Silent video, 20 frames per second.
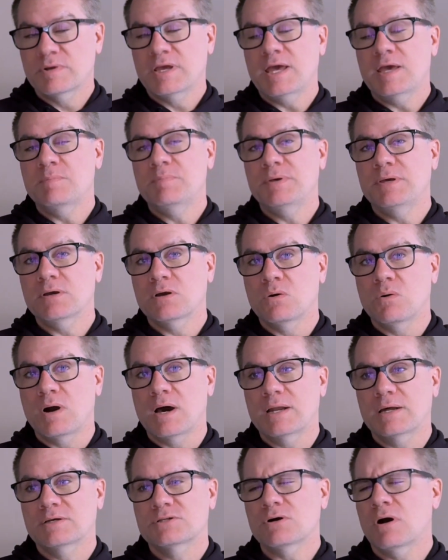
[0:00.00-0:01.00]
KP
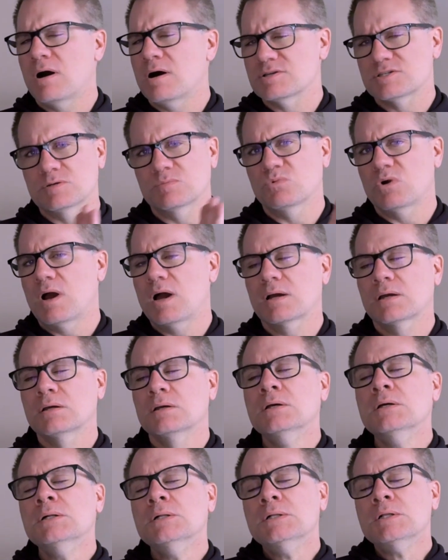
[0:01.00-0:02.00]
Aquatics. Awesome rock.
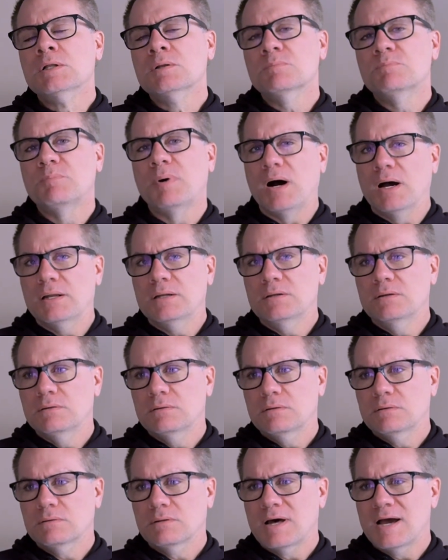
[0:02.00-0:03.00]
But
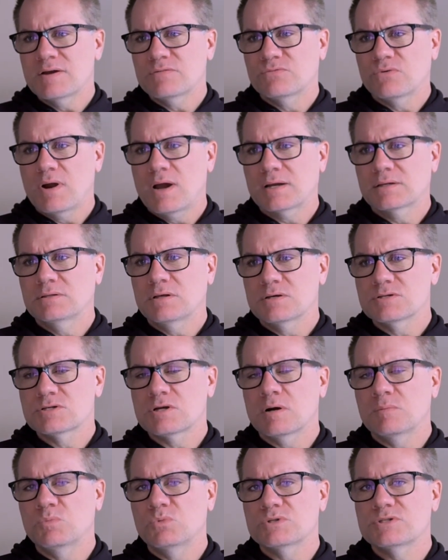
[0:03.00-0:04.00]
live rock does
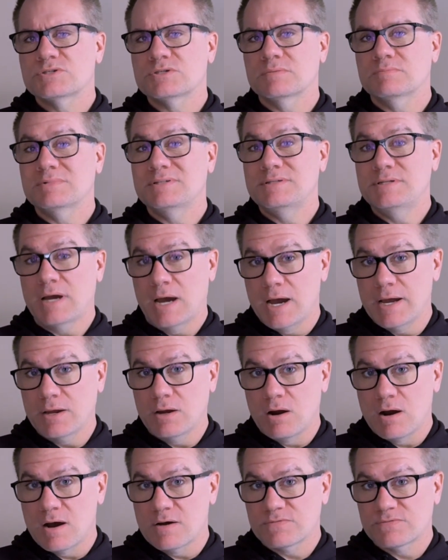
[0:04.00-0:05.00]
come with some die
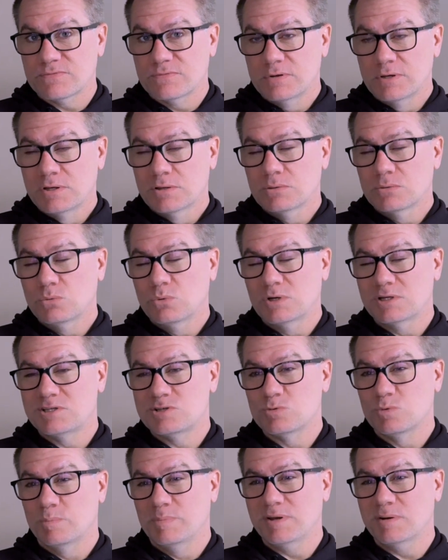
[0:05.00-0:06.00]
off,
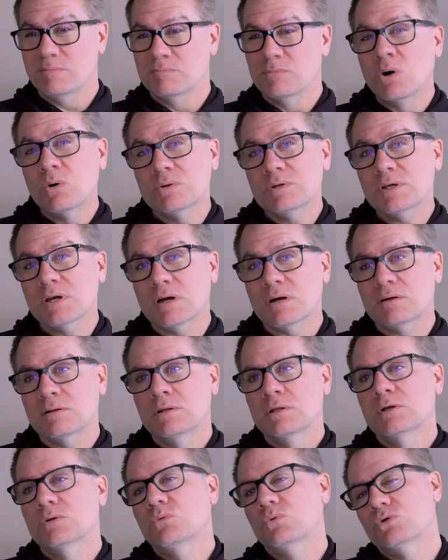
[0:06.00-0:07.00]
which will be ammonia,
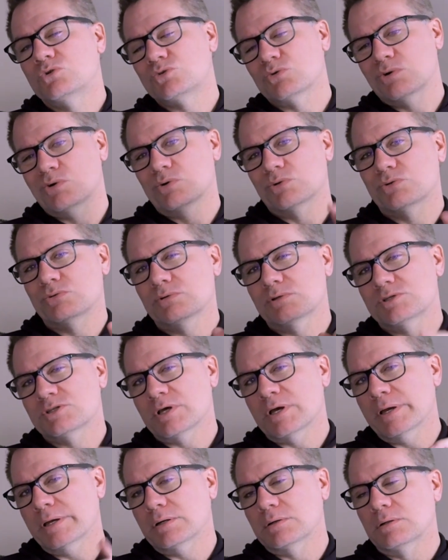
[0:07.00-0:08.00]
which will go through the
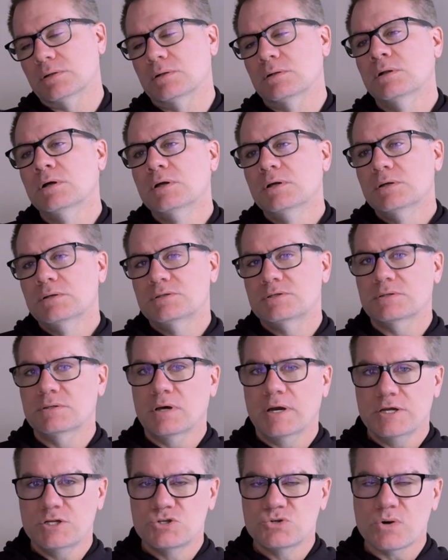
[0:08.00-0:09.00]
cycle to
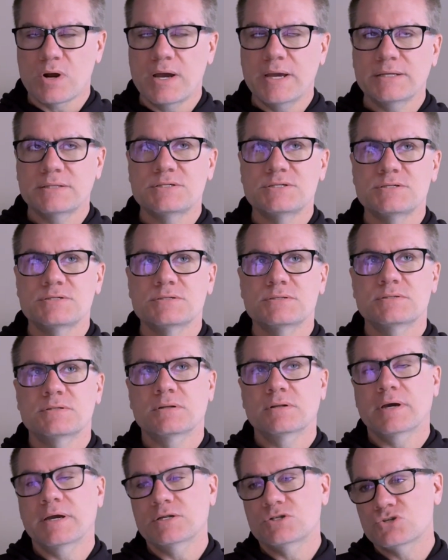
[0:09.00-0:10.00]
nitrites, to
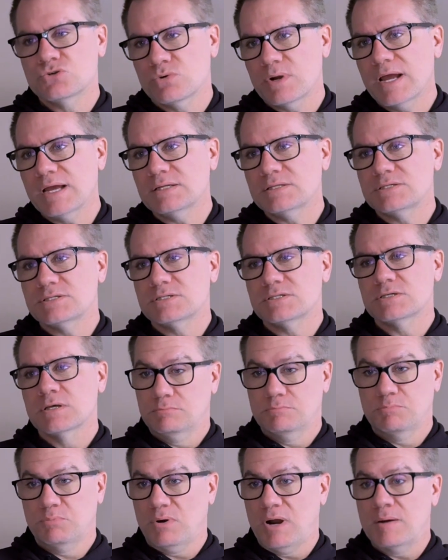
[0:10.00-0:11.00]
nitrates,
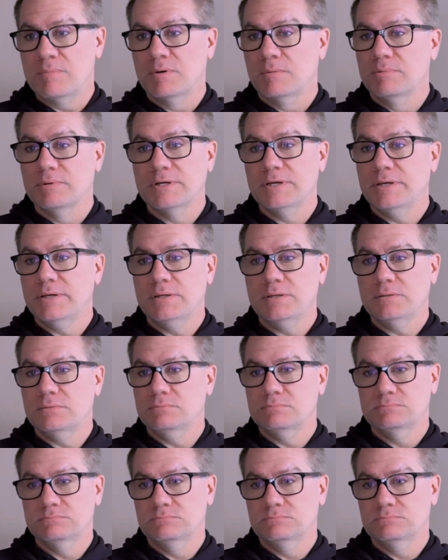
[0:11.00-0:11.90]
probably